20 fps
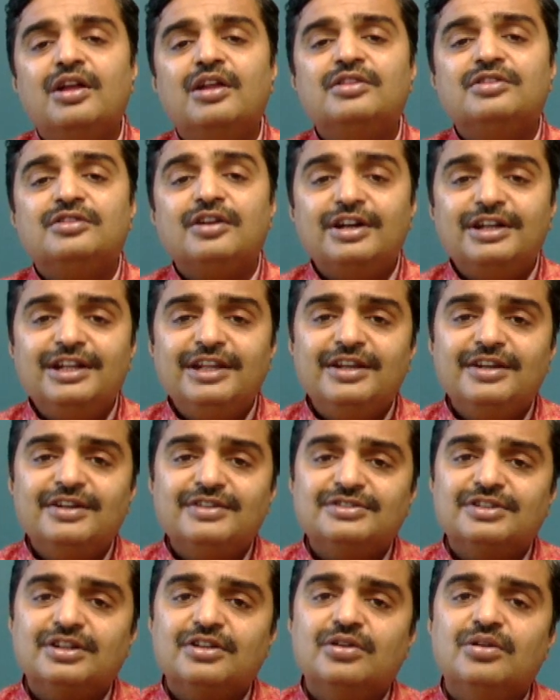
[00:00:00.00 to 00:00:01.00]
30
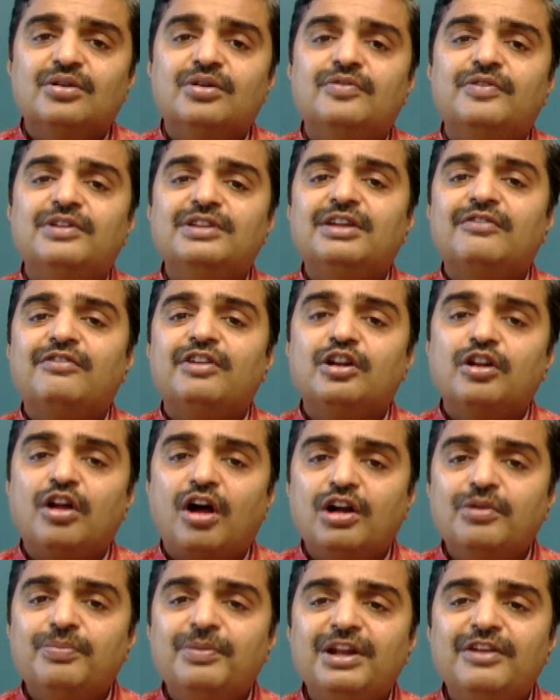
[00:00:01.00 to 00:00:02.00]
years ago, when there were
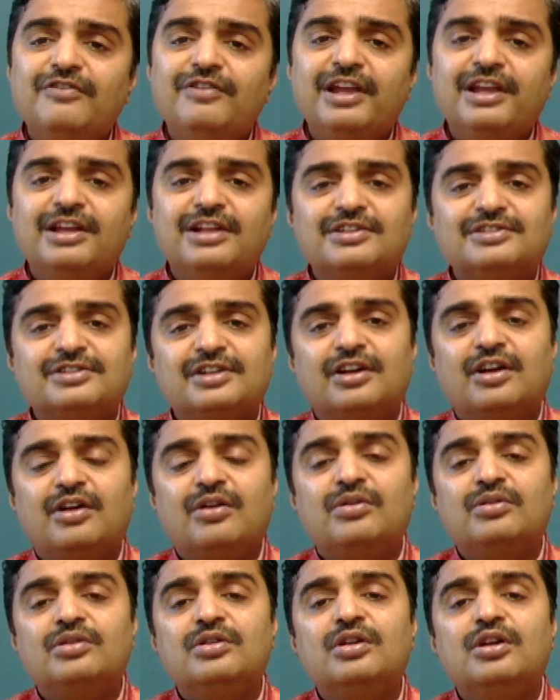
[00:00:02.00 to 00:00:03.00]
not many vehicles
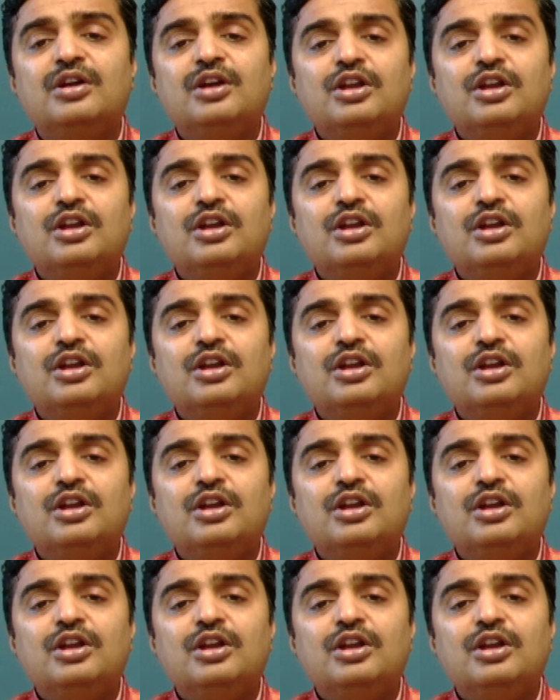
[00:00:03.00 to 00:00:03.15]
around,